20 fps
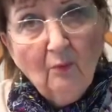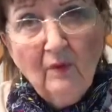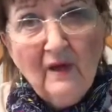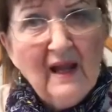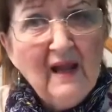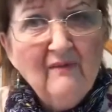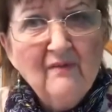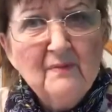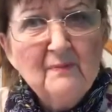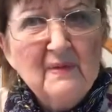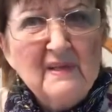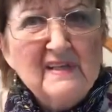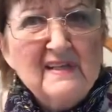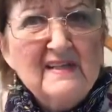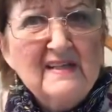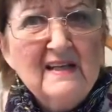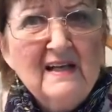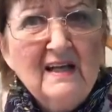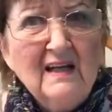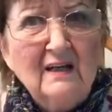we haven't been
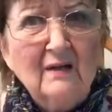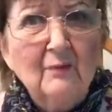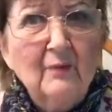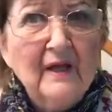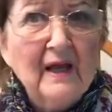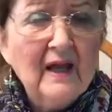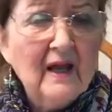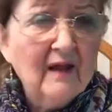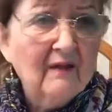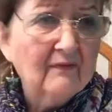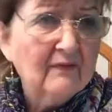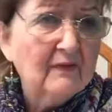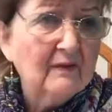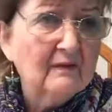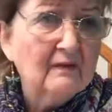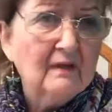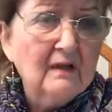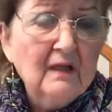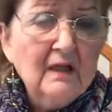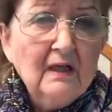sick. We
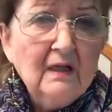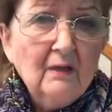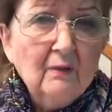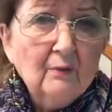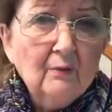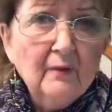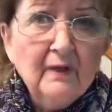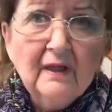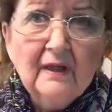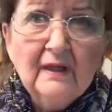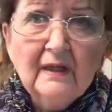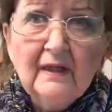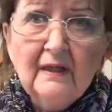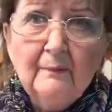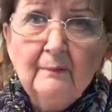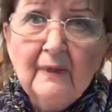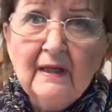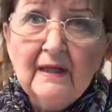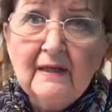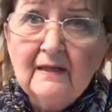haven't
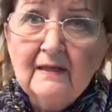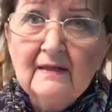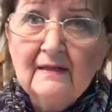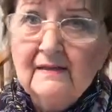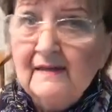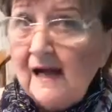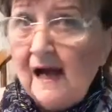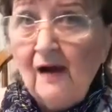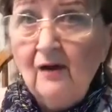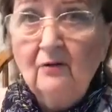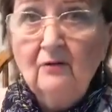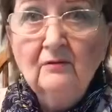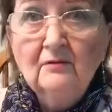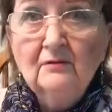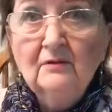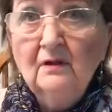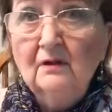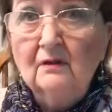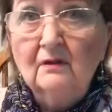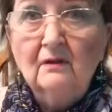really been
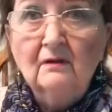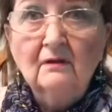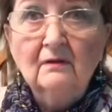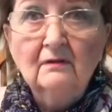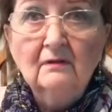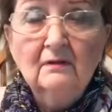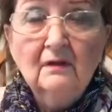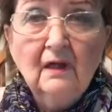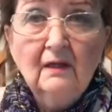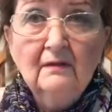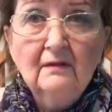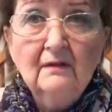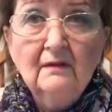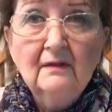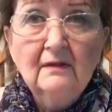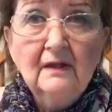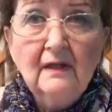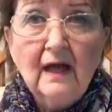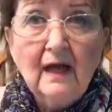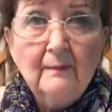down or
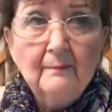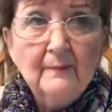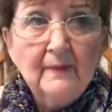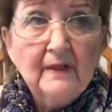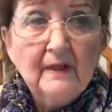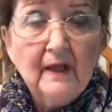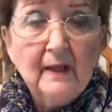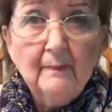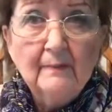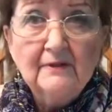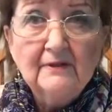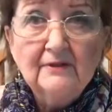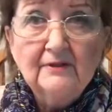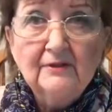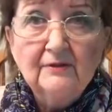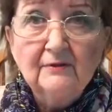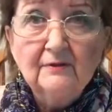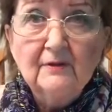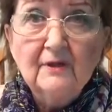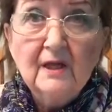not been able
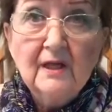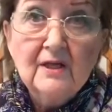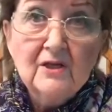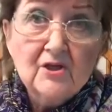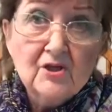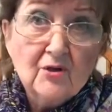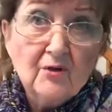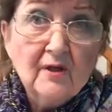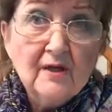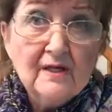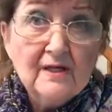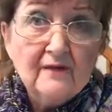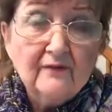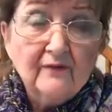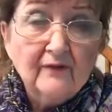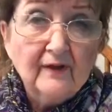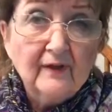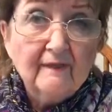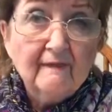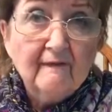to enjoy
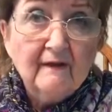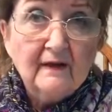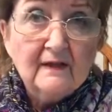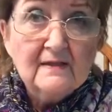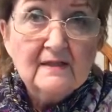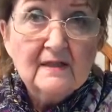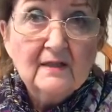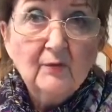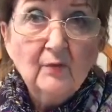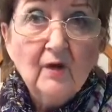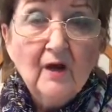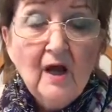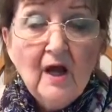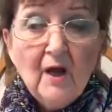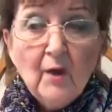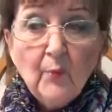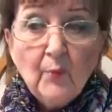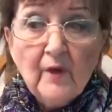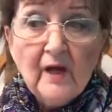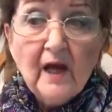different things. And
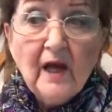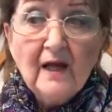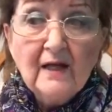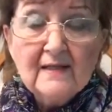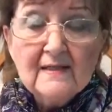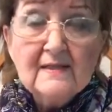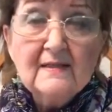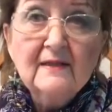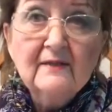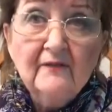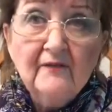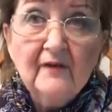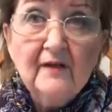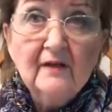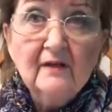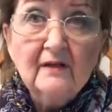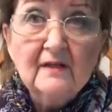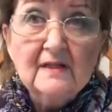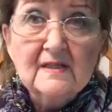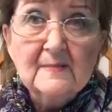we honestly
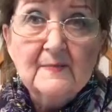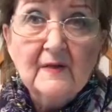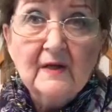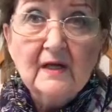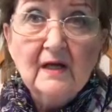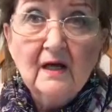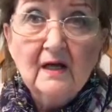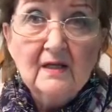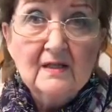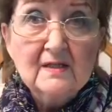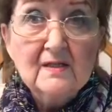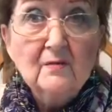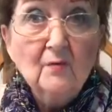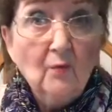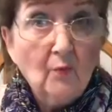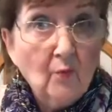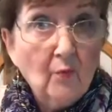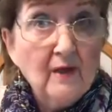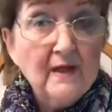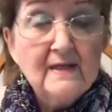feel it's because
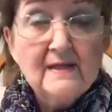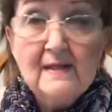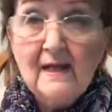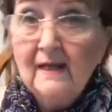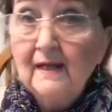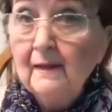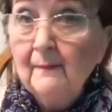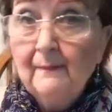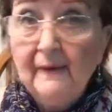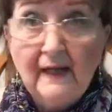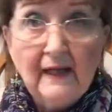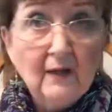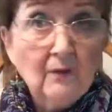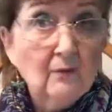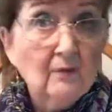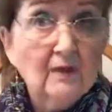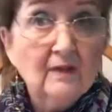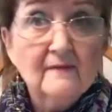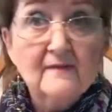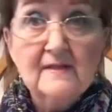we take a
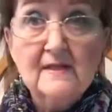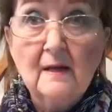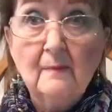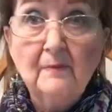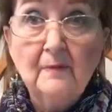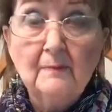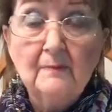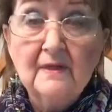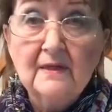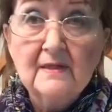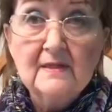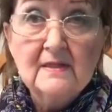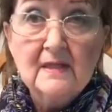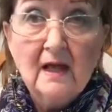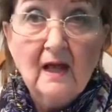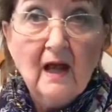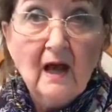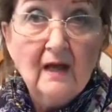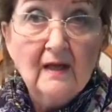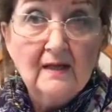banquet of
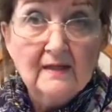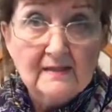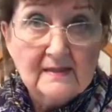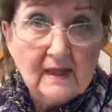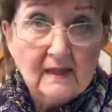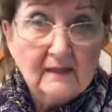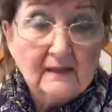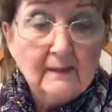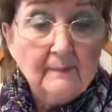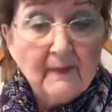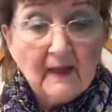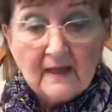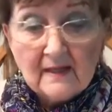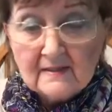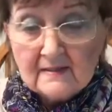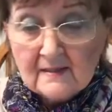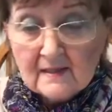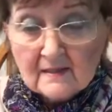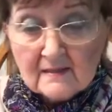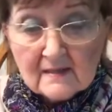supplements on a daily
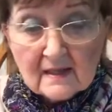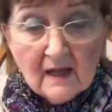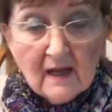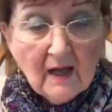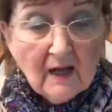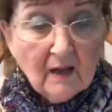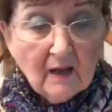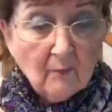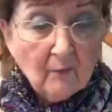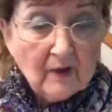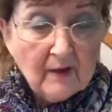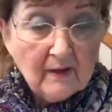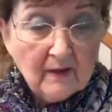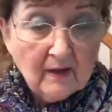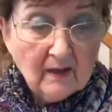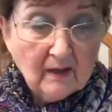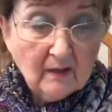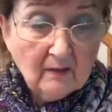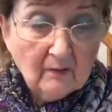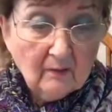basis.
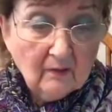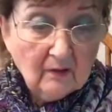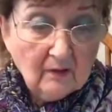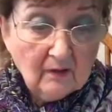We